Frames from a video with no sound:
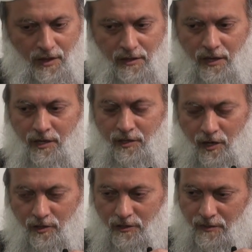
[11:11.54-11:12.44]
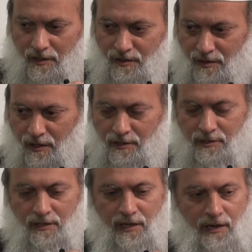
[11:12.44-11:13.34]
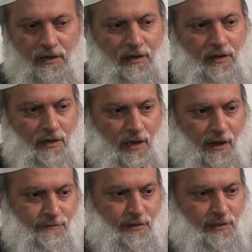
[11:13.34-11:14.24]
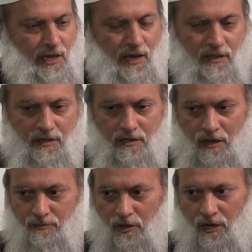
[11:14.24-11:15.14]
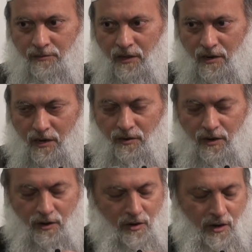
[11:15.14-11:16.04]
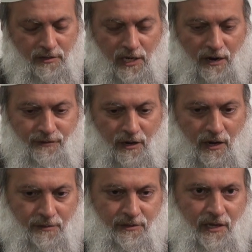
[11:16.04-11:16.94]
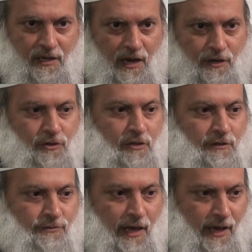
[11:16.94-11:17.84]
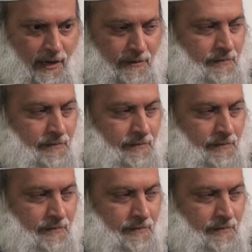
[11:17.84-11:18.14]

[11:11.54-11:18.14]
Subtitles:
And then he tells him other things, and then after Zayd, Abdullah ibn Rawah, or Ja'far at-Tayyar took the flag.